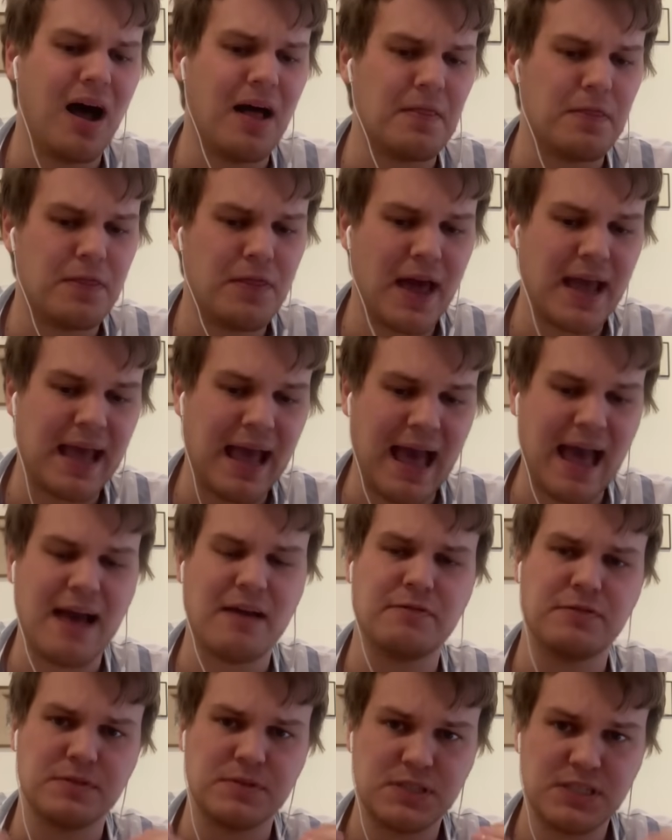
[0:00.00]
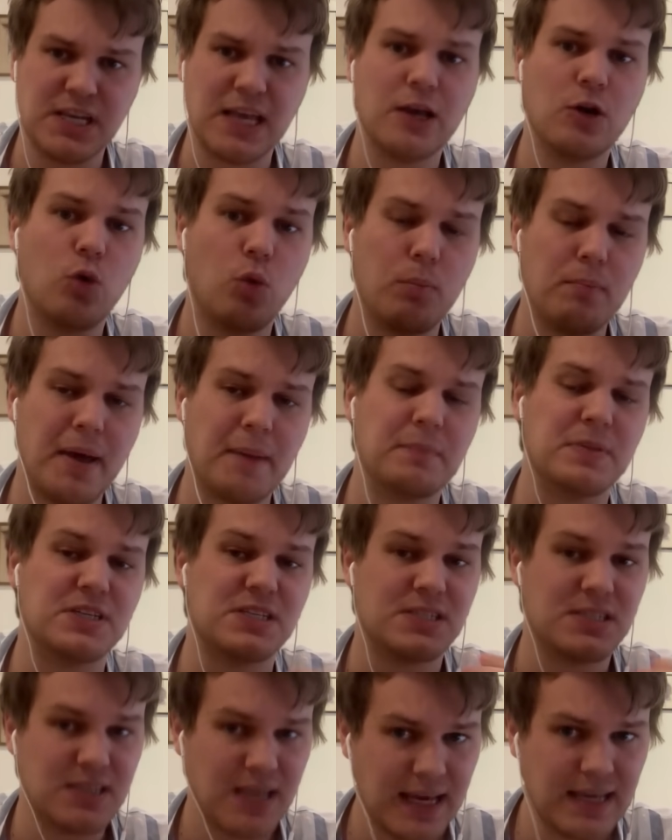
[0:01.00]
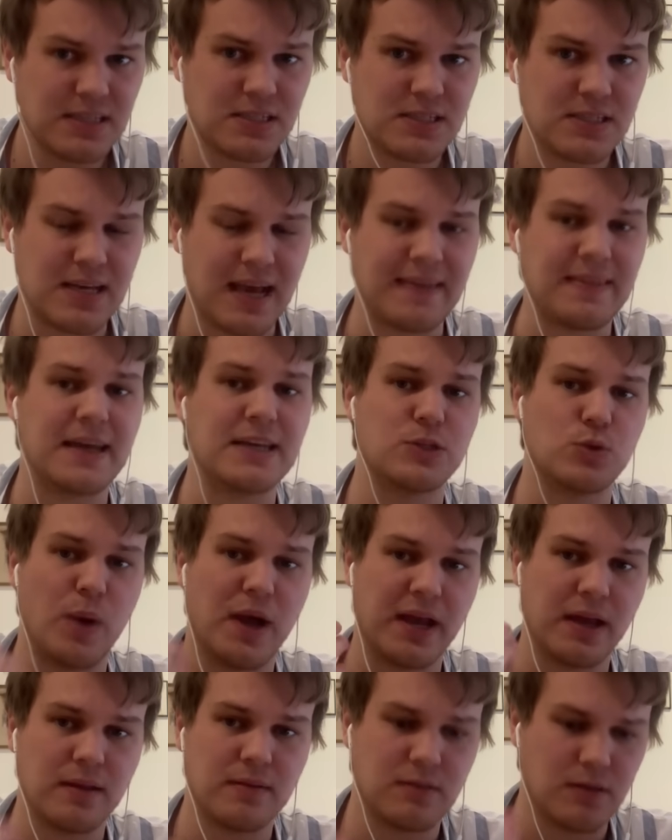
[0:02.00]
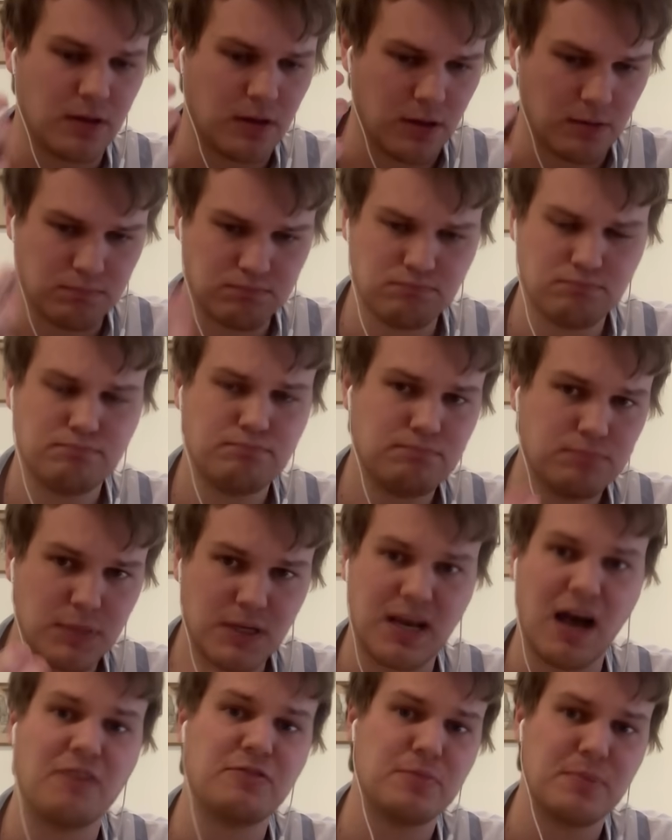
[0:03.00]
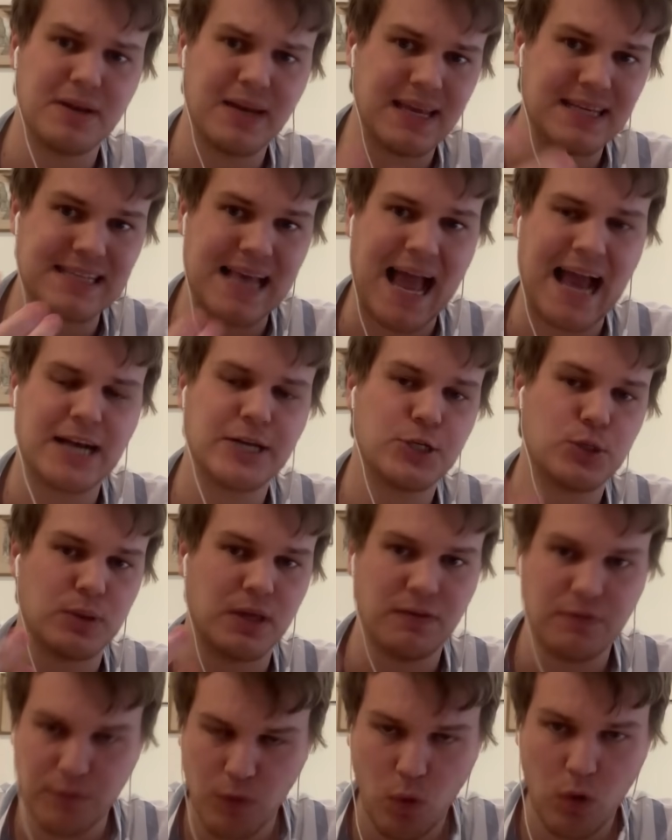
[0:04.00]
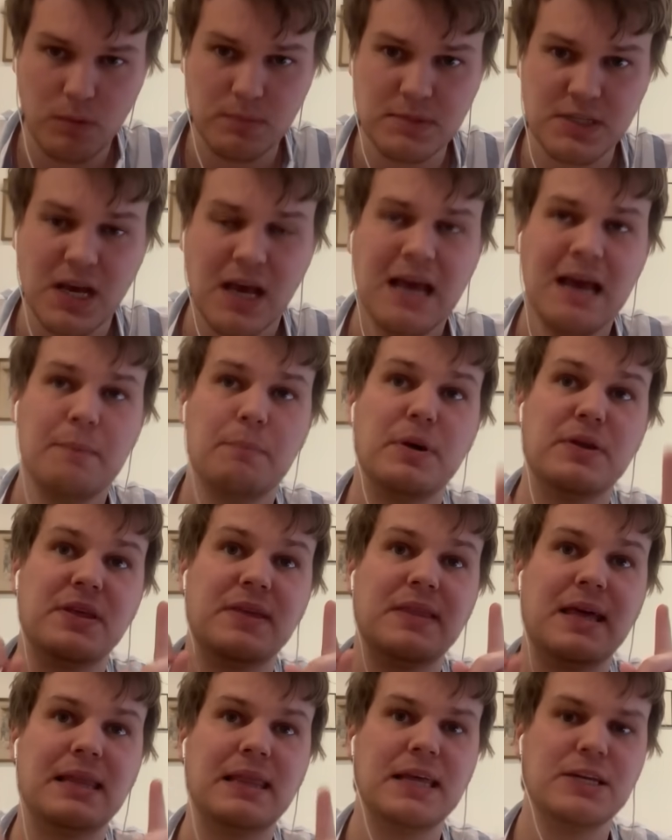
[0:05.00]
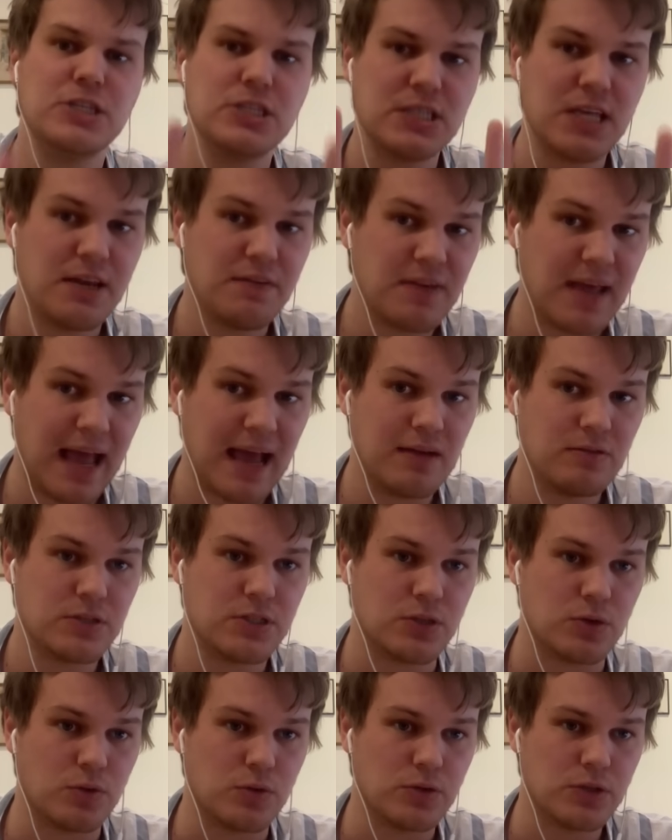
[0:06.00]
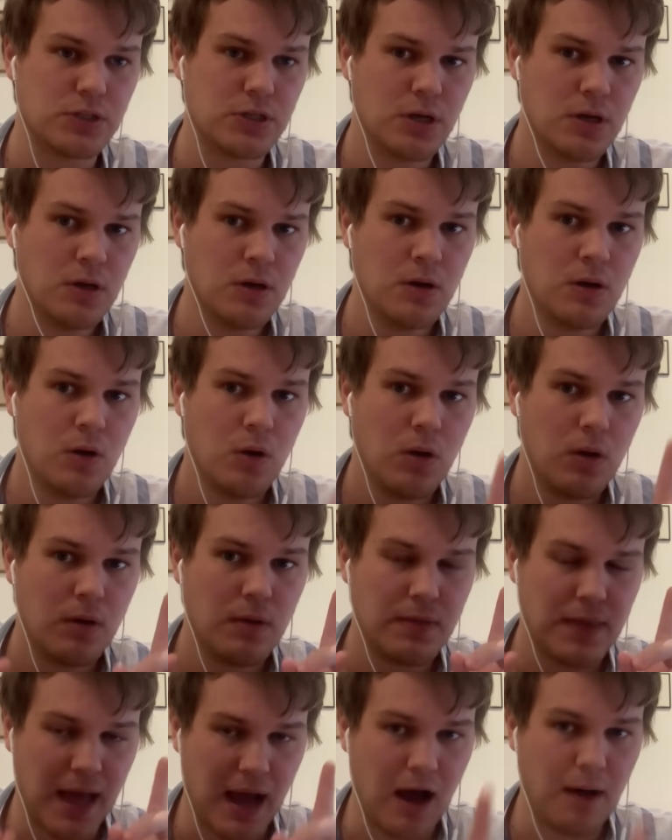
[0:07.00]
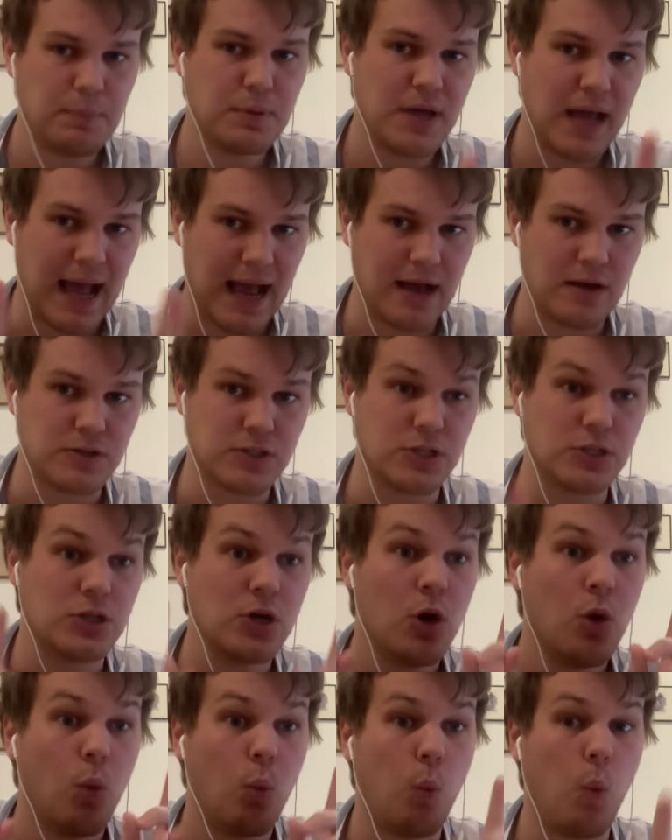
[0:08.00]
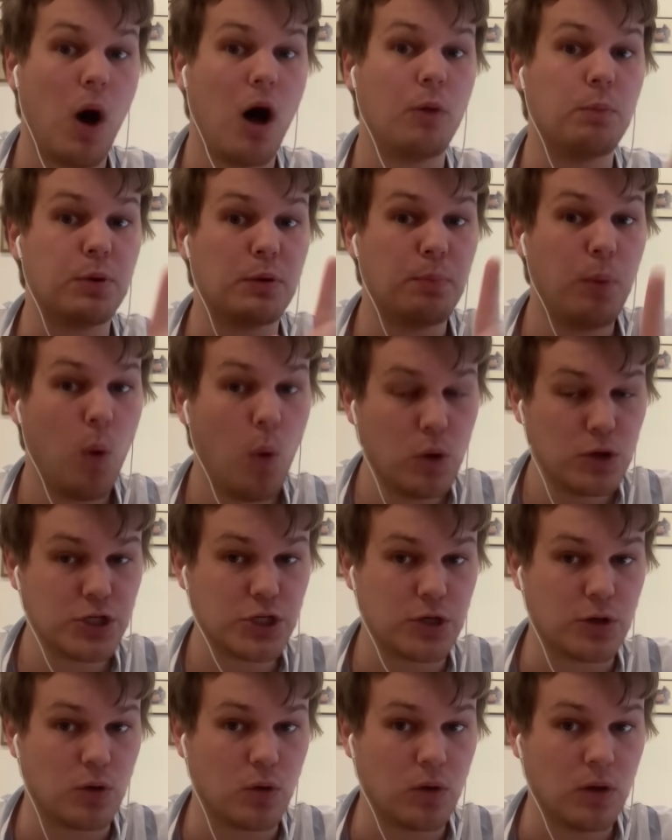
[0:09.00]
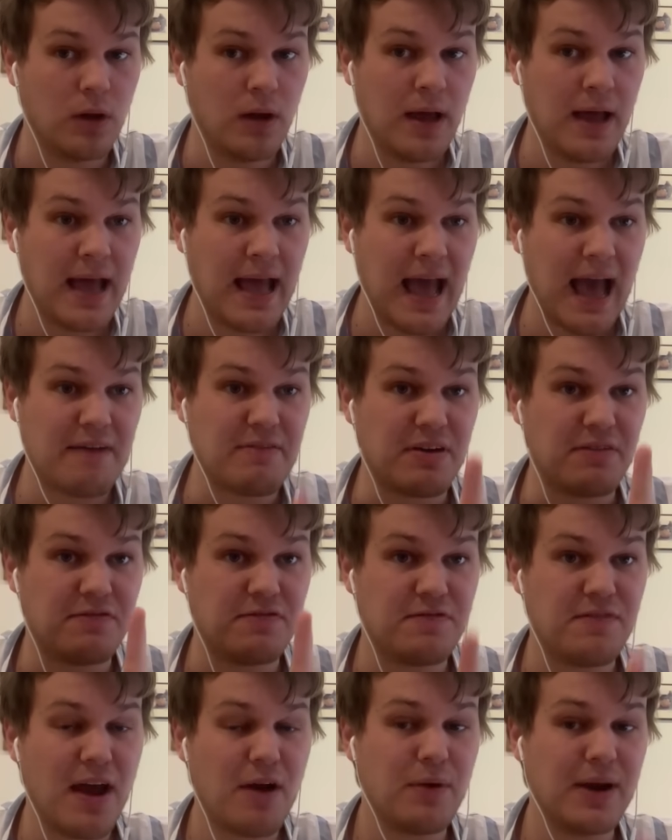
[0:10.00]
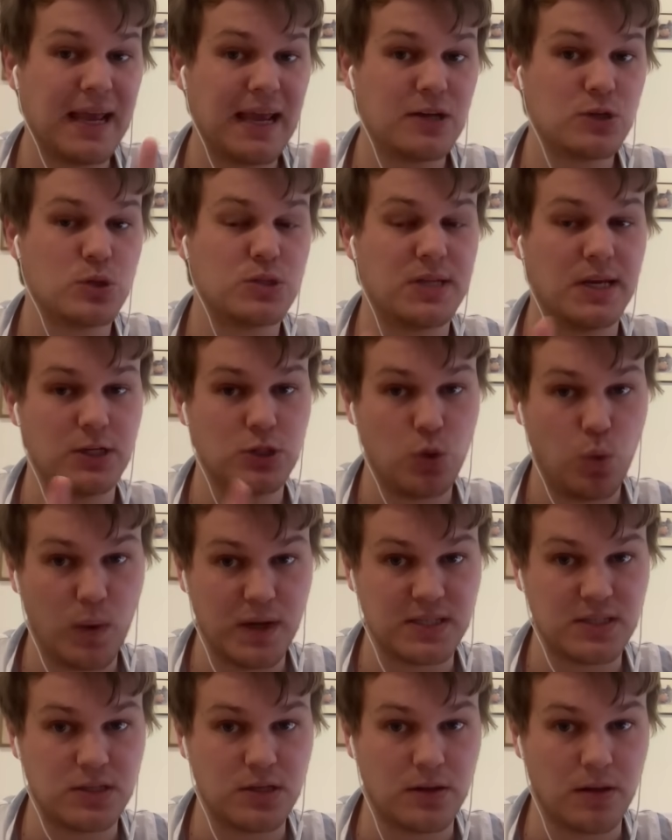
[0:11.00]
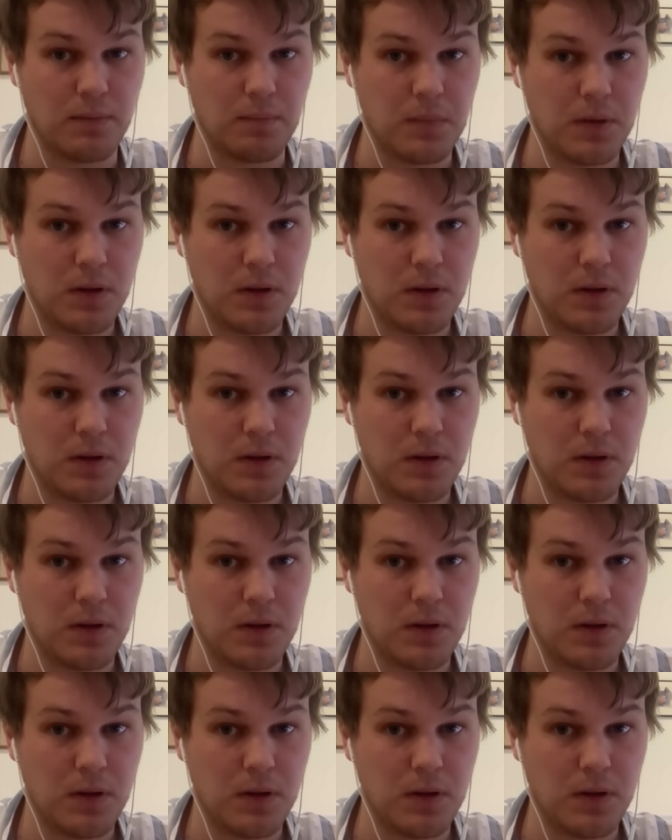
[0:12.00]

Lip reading: they have single-member seats, and that is where the government is actually formed. But then their legislative councils, their upper houses, while proportional, have a very interesting twist to them.